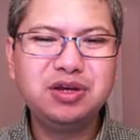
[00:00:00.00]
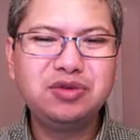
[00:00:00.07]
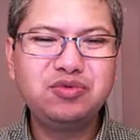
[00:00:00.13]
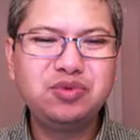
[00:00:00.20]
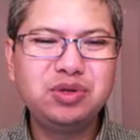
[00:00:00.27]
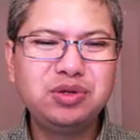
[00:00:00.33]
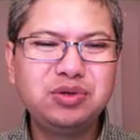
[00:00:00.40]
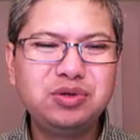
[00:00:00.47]

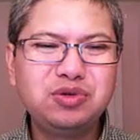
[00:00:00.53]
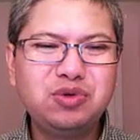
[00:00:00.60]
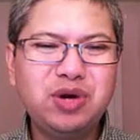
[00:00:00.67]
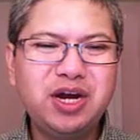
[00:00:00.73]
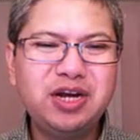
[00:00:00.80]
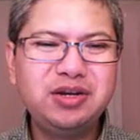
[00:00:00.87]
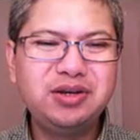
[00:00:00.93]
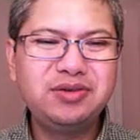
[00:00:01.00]
It will
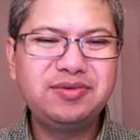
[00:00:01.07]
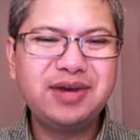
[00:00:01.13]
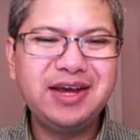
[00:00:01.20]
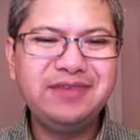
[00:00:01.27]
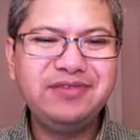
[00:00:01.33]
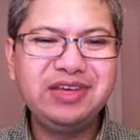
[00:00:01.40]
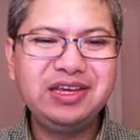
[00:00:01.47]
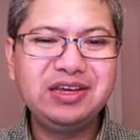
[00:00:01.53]
require
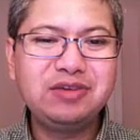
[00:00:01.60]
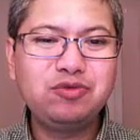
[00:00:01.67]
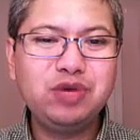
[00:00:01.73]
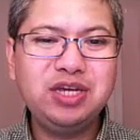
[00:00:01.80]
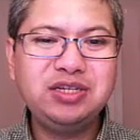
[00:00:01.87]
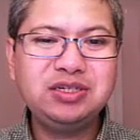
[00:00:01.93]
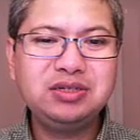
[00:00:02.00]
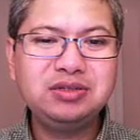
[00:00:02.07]
deriving
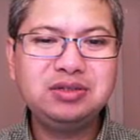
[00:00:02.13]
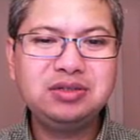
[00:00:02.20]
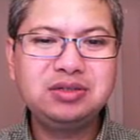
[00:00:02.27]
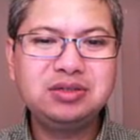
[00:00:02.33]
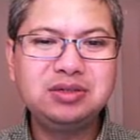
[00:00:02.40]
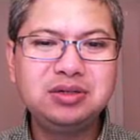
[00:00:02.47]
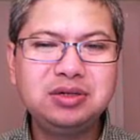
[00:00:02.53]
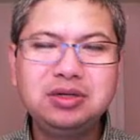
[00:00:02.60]

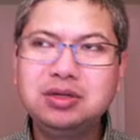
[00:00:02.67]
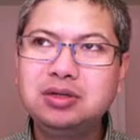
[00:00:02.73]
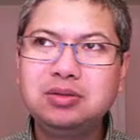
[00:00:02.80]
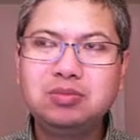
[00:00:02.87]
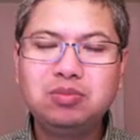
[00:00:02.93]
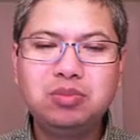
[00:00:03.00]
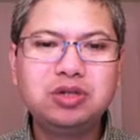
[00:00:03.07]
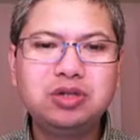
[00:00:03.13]
equations
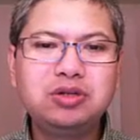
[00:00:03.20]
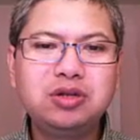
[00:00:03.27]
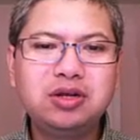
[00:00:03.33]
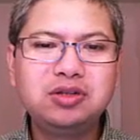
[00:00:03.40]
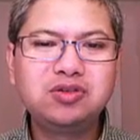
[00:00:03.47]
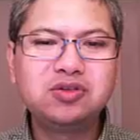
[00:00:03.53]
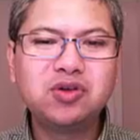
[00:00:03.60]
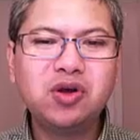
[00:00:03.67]
but
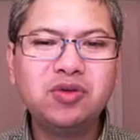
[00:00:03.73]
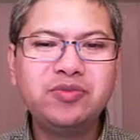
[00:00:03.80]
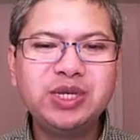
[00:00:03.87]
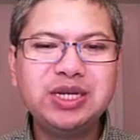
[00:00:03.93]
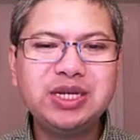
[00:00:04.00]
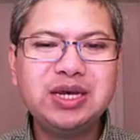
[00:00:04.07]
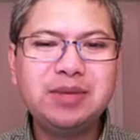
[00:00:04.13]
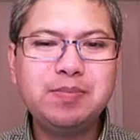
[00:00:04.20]
not
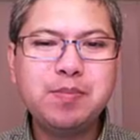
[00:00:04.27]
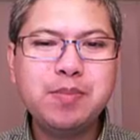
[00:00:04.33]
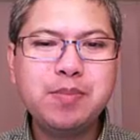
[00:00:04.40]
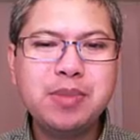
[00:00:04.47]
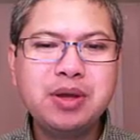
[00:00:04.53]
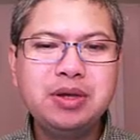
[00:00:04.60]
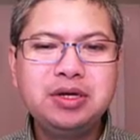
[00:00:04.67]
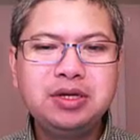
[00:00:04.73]
solving
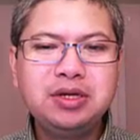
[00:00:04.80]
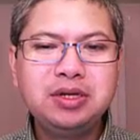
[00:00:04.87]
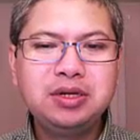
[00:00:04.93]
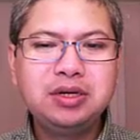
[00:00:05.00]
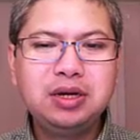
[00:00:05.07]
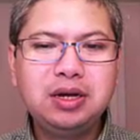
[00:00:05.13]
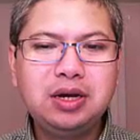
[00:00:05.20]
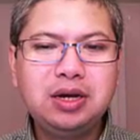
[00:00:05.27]
them.
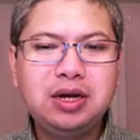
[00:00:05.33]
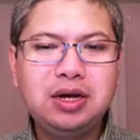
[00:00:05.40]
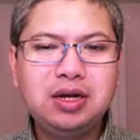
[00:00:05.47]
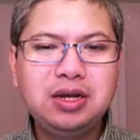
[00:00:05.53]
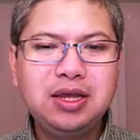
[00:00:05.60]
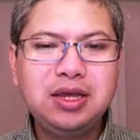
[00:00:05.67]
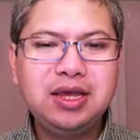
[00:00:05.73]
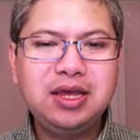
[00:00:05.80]

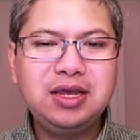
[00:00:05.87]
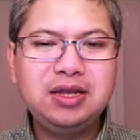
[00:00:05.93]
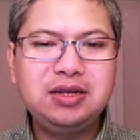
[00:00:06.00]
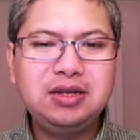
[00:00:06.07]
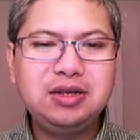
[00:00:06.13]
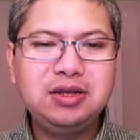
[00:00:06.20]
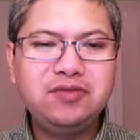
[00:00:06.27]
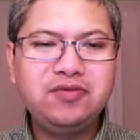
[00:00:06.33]

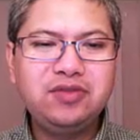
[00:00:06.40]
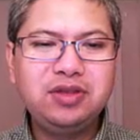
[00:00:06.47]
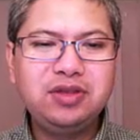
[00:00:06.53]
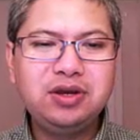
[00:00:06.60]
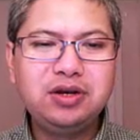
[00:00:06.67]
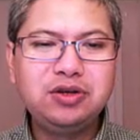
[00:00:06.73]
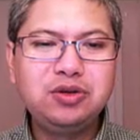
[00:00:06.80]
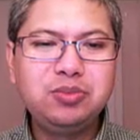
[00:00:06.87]
And if
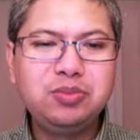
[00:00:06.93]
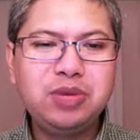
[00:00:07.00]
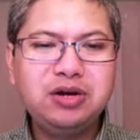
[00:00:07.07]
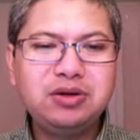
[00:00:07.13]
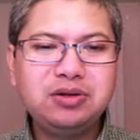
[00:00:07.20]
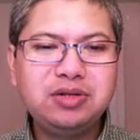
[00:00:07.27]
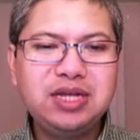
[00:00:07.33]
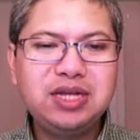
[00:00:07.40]
there are
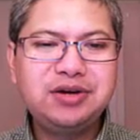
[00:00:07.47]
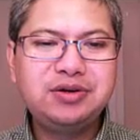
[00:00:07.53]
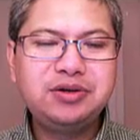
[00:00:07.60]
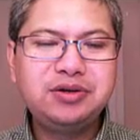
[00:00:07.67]
numerical